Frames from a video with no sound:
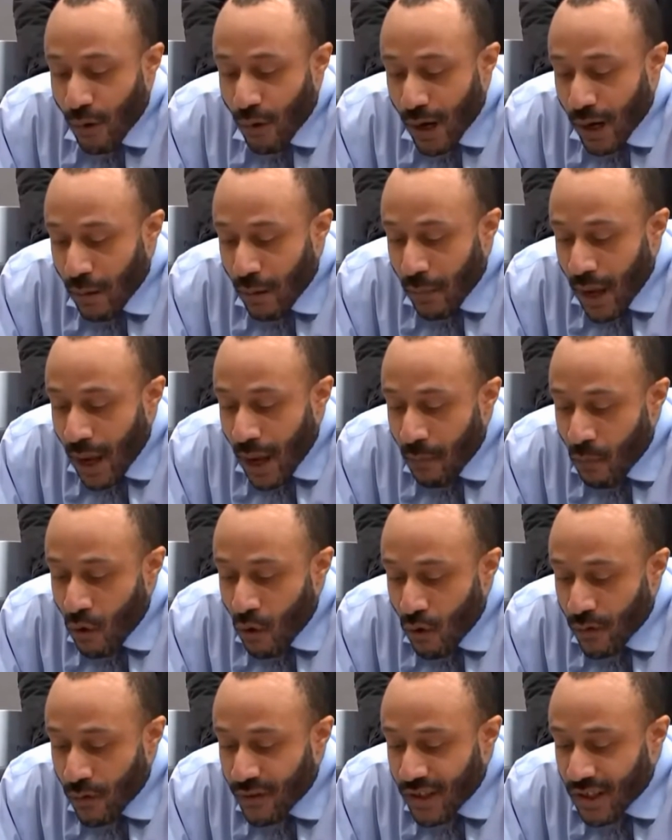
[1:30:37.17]
For the record, may I
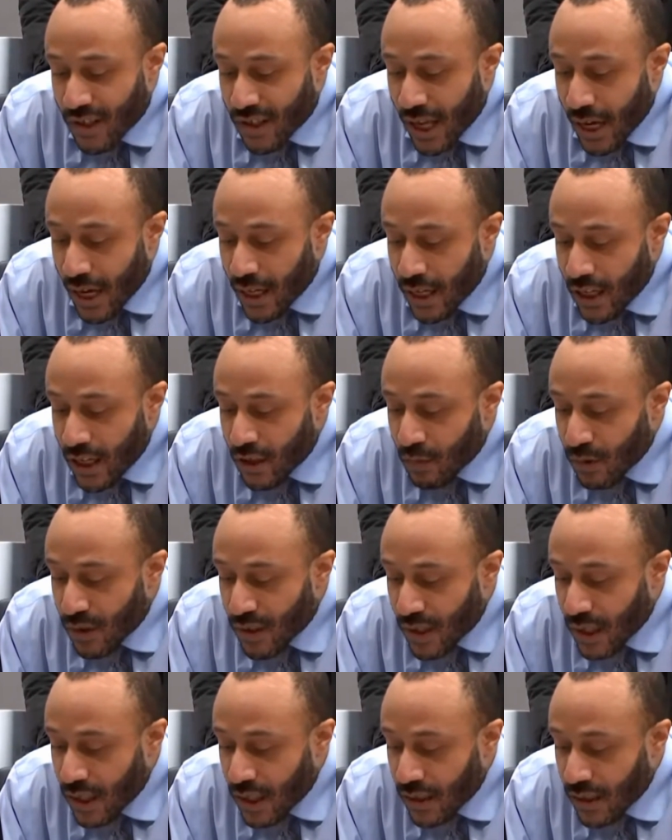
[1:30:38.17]
move to stay these
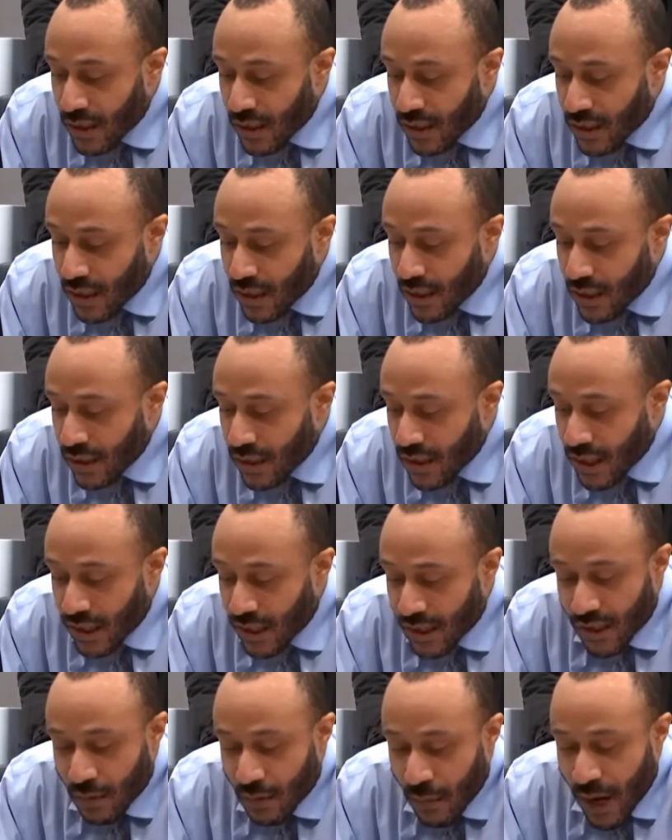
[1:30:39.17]
proceedings until
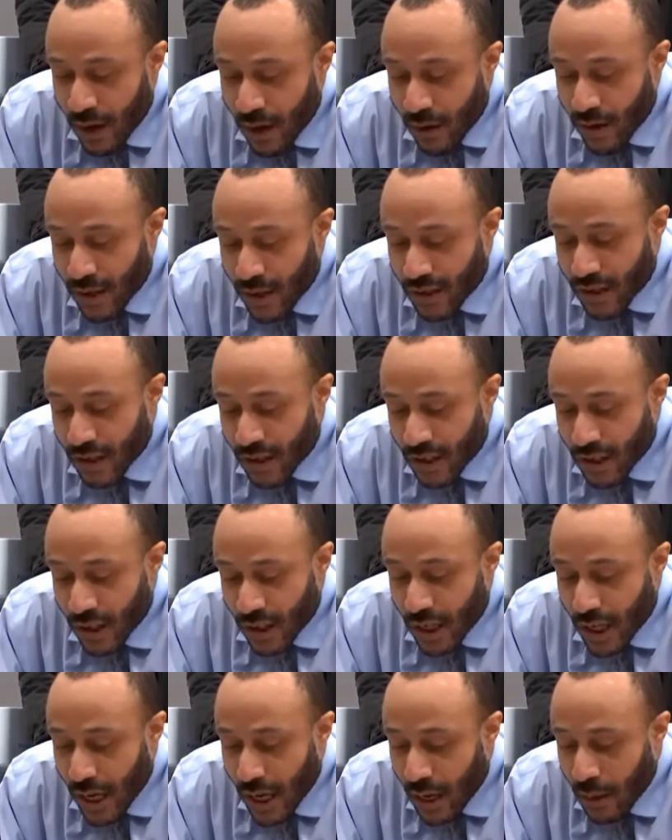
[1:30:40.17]
this instant matter is
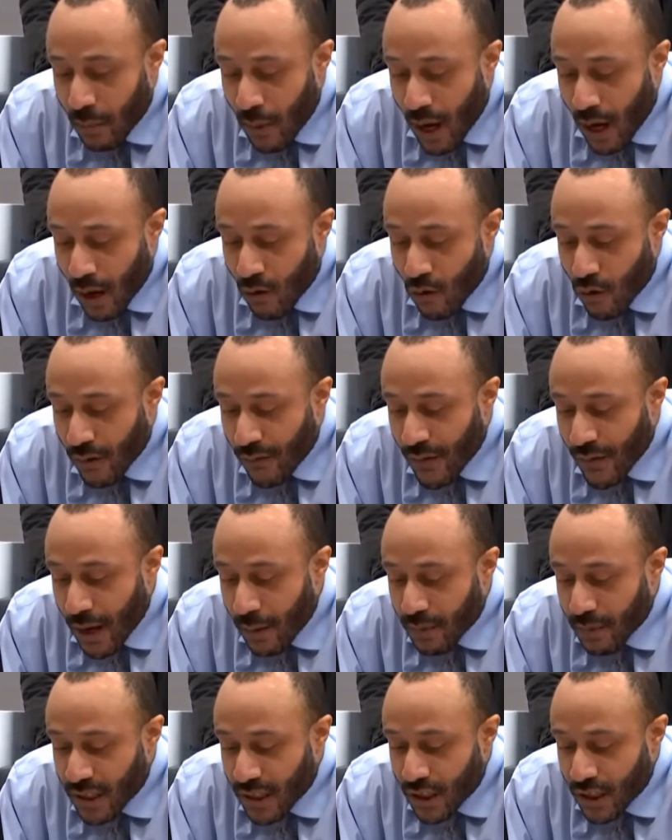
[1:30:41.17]
adjudicated by a court
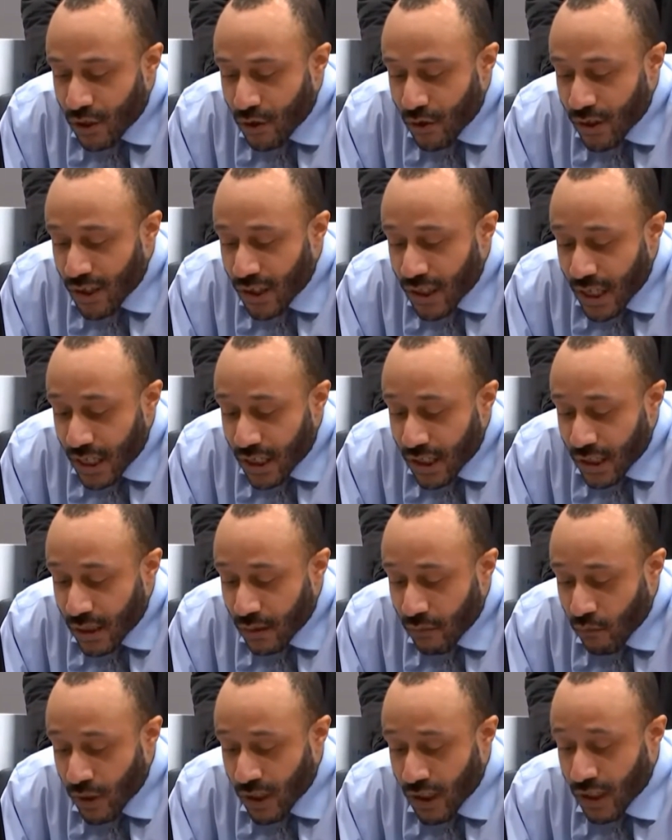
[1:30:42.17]
of competent
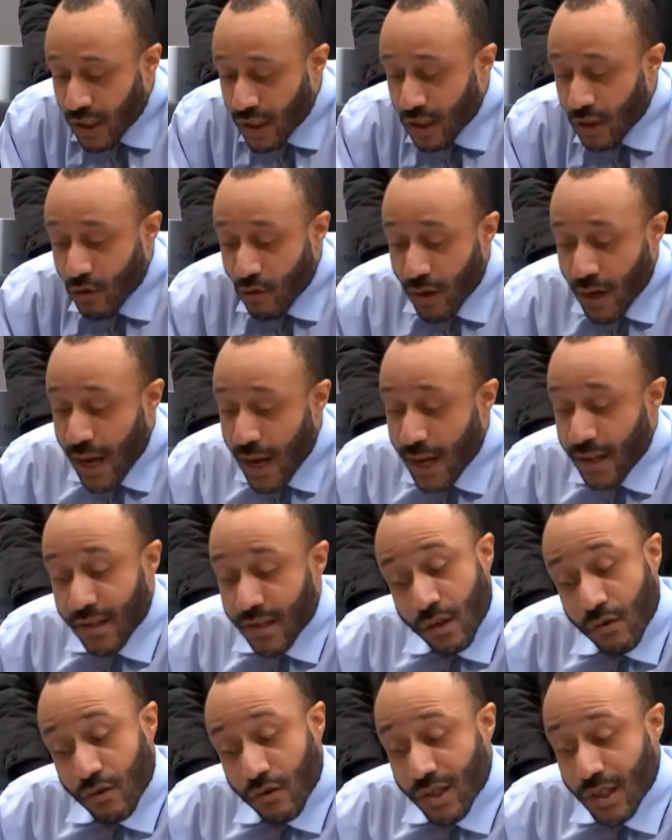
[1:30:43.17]
jurisdiction, which this court
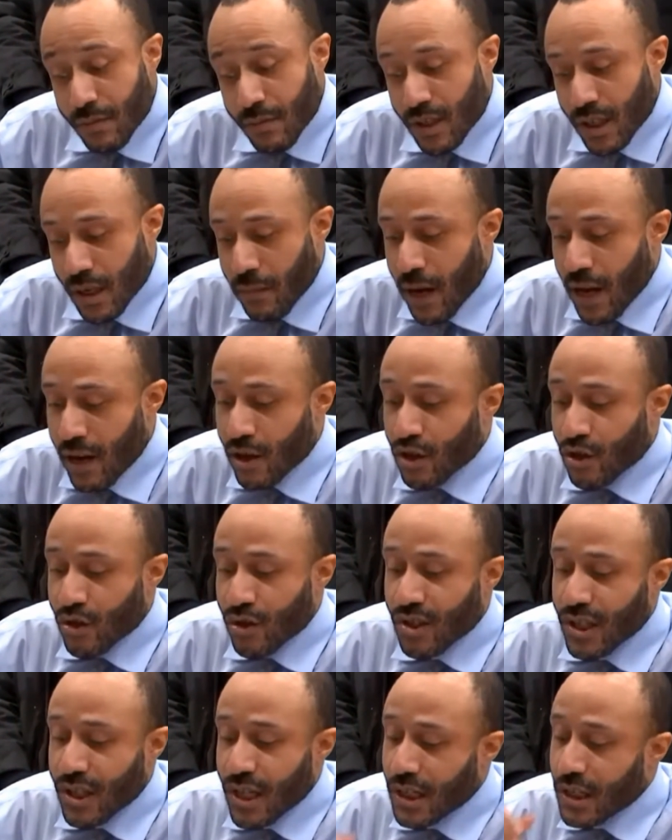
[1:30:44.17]
has no subject matter
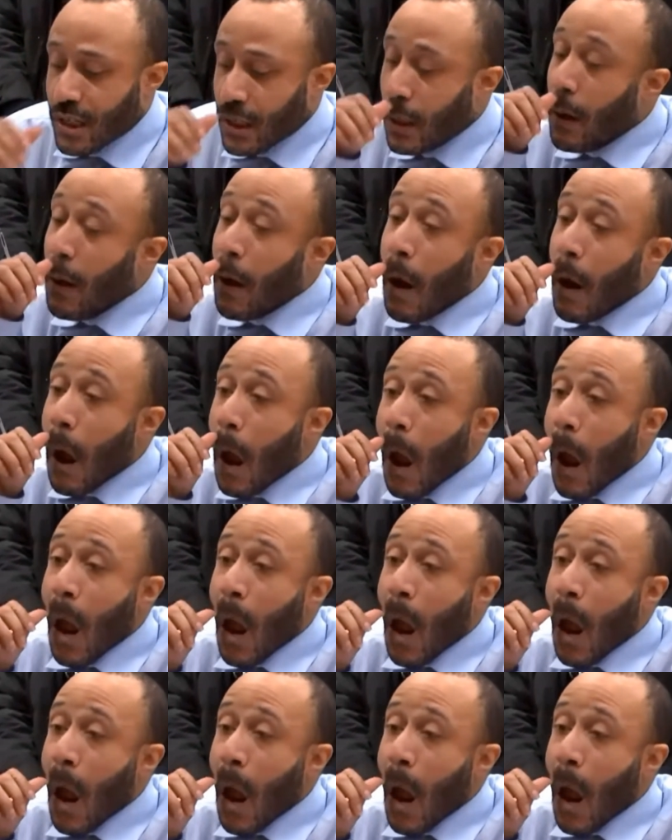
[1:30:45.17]
jurisdiction.